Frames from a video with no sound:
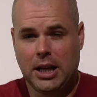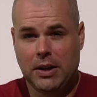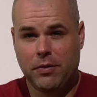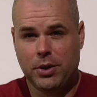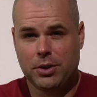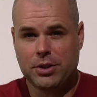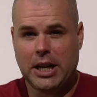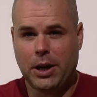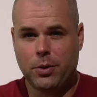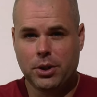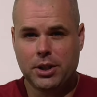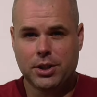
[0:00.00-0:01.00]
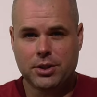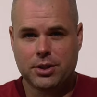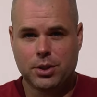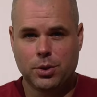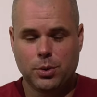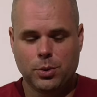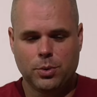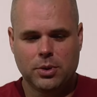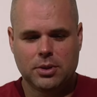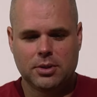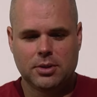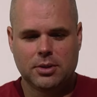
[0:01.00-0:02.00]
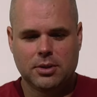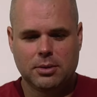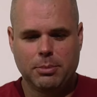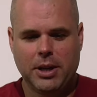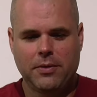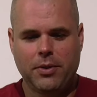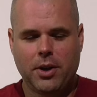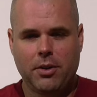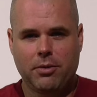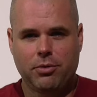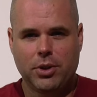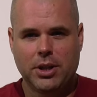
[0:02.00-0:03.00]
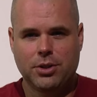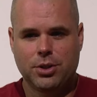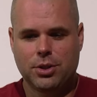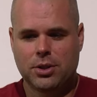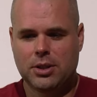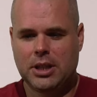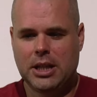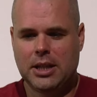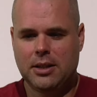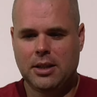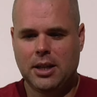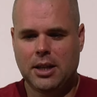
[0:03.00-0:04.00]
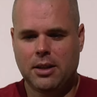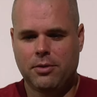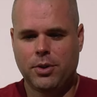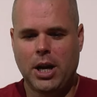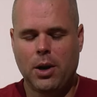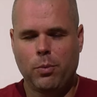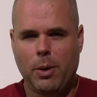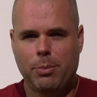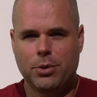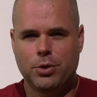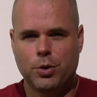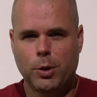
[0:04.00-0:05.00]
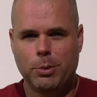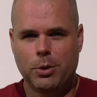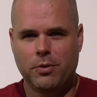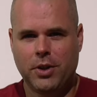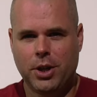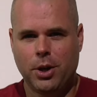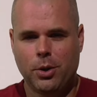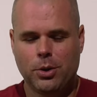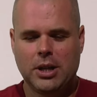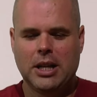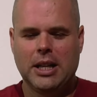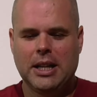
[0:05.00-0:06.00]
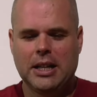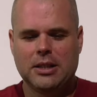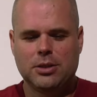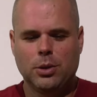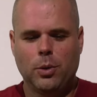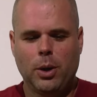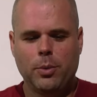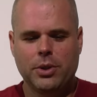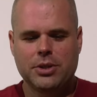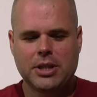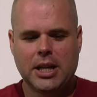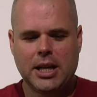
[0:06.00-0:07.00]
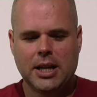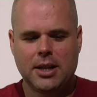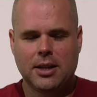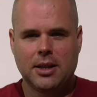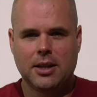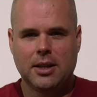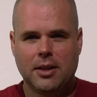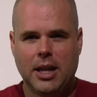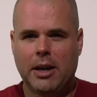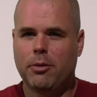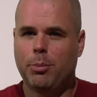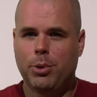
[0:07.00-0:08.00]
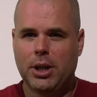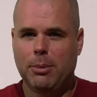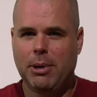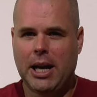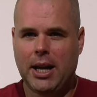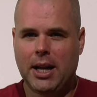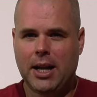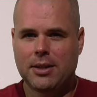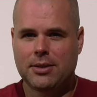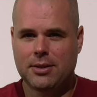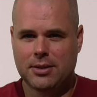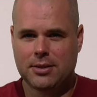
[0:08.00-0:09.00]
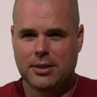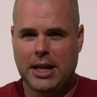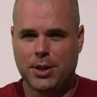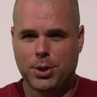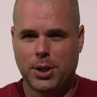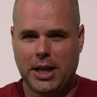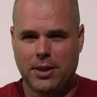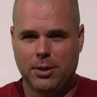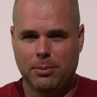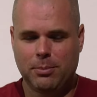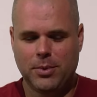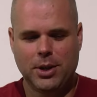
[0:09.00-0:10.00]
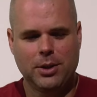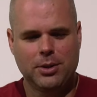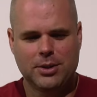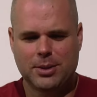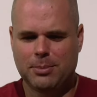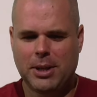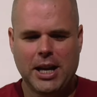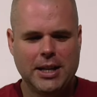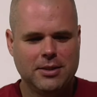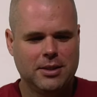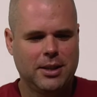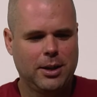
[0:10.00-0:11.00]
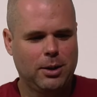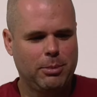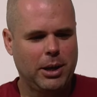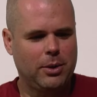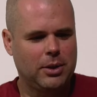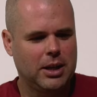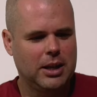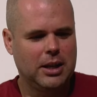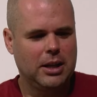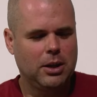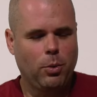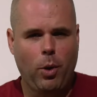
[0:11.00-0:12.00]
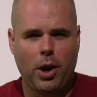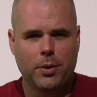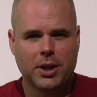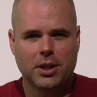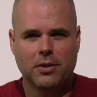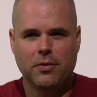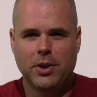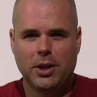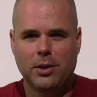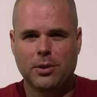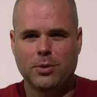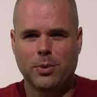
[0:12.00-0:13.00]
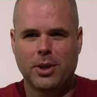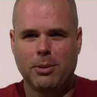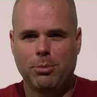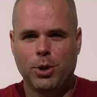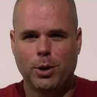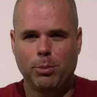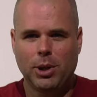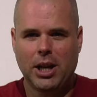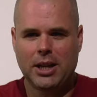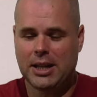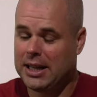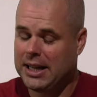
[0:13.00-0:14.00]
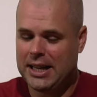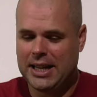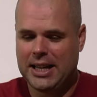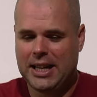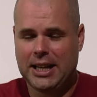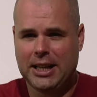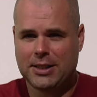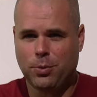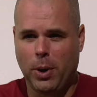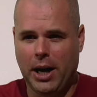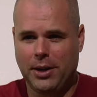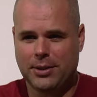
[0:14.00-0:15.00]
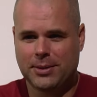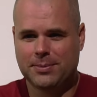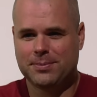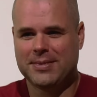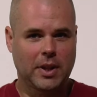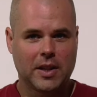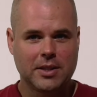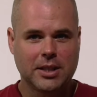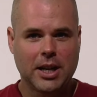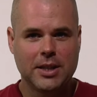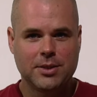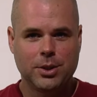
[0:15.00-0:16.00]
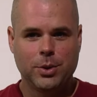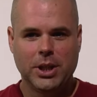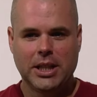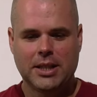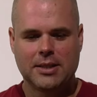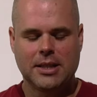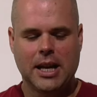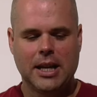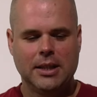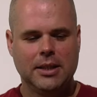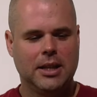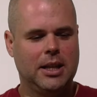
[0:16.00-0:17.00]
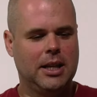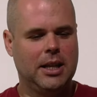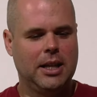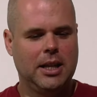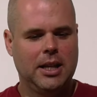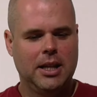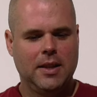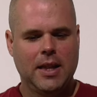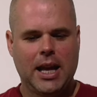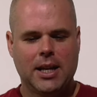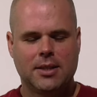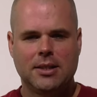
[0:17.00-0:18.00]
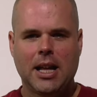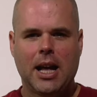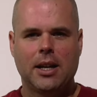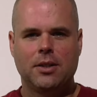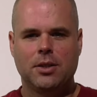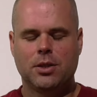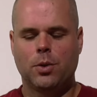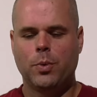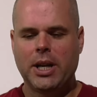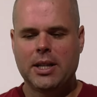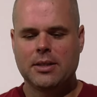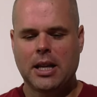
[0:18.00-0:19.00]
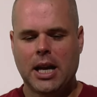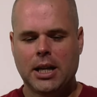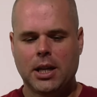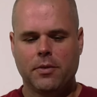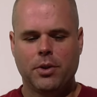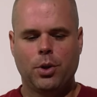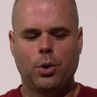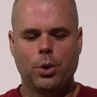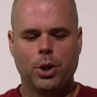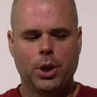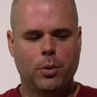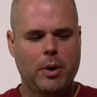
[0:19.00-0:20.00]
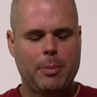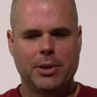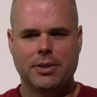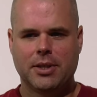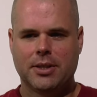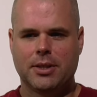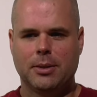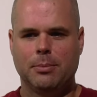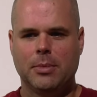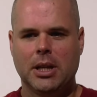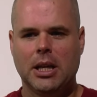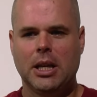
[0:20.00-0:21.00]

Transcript: It feels sacrilegious to make fun of the French in the Forgotten Weapons tribute video, so I will say they have a pretty badass national anthem. There are some lines in there about watering the fields with impure blood. It gets wild. This gun is a unique design in that it's not just a redesign of an earlier weapon system.